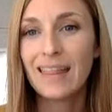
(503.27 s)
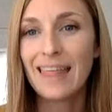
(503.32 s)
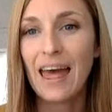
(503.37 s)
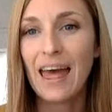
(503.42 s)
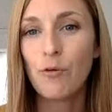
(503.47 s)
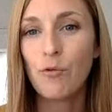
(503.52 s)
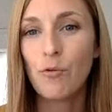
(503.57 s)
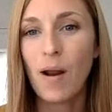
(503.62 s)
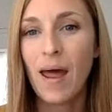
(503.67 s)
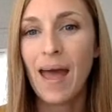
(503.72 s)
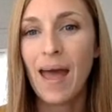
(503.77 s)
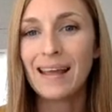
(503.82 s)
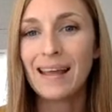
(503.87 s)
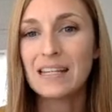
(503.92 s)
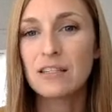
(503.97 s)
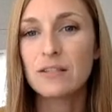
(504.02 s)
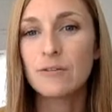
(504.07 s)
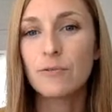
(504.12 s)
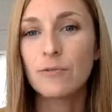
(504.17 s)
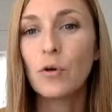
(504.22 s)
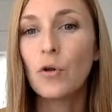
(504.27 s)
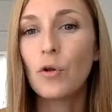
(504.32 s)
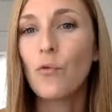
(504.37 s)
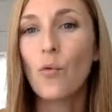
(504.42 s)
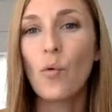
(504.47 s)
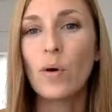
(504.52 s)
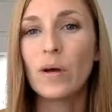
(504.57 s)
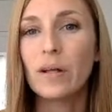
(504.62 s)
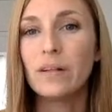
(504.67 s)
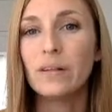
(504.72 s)
that rag is full of
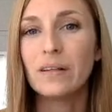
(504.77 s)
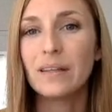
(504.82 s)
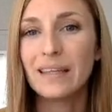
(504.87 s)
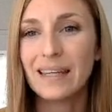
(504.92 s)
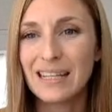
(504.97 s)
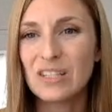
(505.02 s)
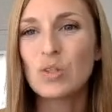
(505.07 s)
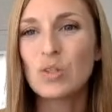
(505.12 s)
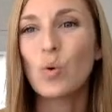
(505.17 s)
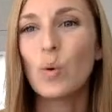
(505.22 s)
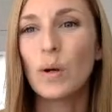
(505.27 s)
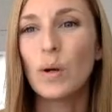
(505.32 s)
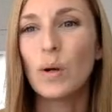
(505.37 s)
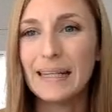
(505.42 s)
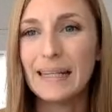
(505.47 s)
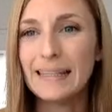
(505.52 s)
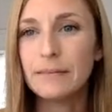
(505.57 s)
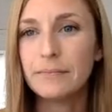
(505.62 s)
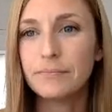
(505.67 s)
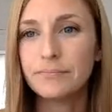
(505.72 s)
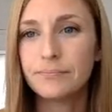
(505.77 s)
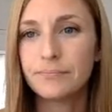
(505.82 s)
oil. It's oily.